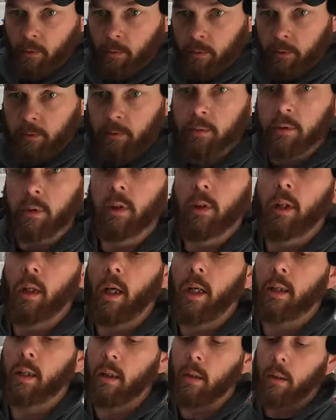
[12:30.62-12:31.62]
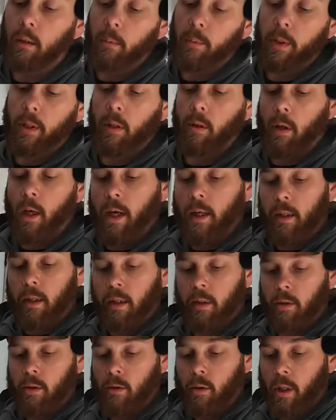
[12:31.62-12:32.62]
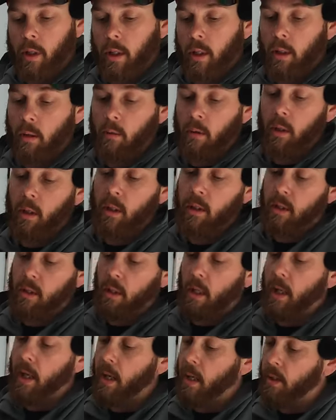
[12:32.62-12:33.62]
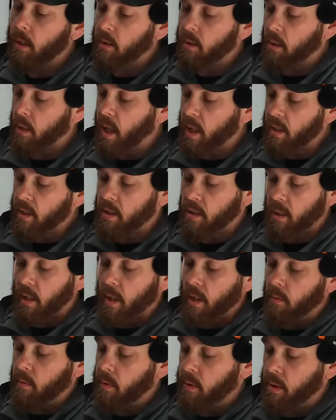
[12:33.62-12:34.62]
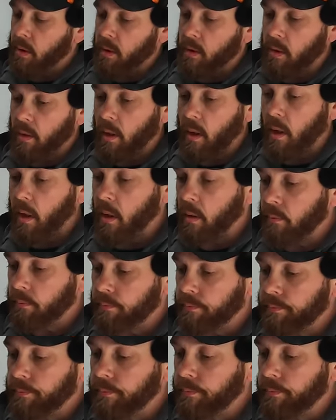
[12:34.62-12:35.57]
one. I did a little bit of grinding, trying to get rid of the slag. There's a lot of slag with this um,